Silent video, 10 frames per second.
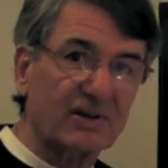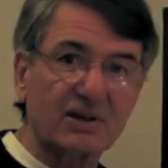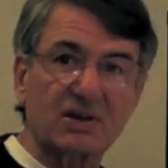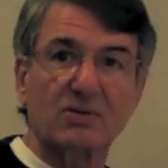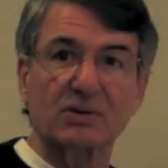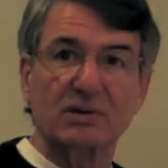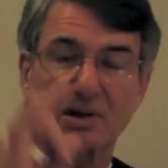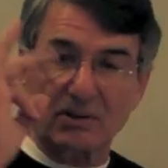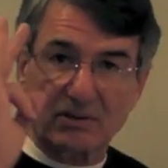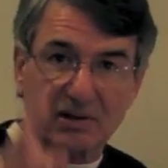it to school
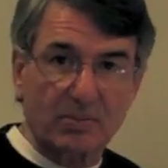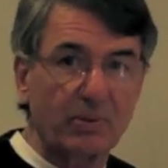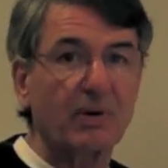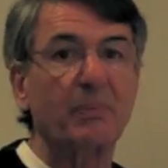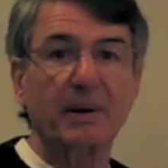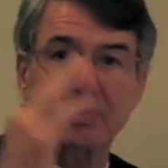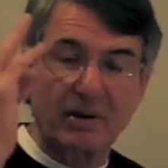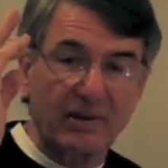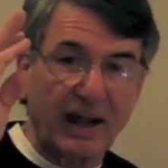children, to poor people.